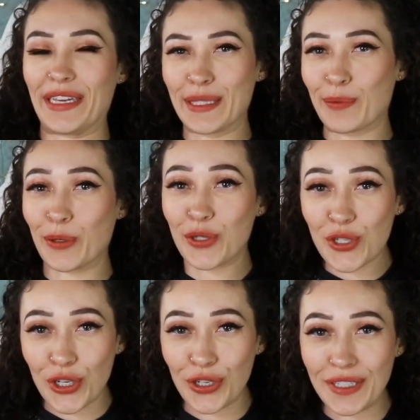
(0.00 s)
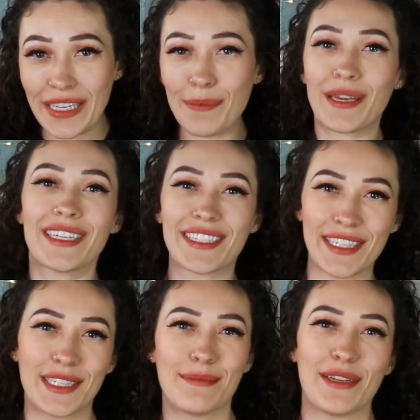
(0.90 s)
esports jersey because this
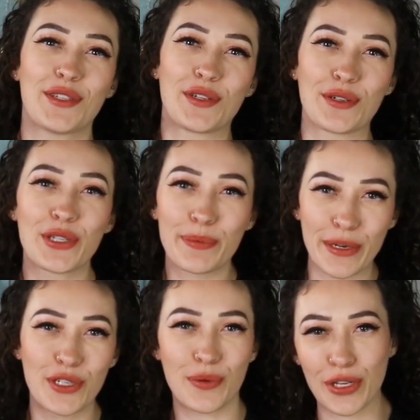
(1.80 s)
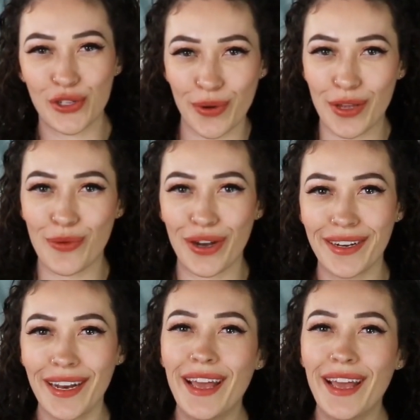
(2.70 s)
semester, spring 2021,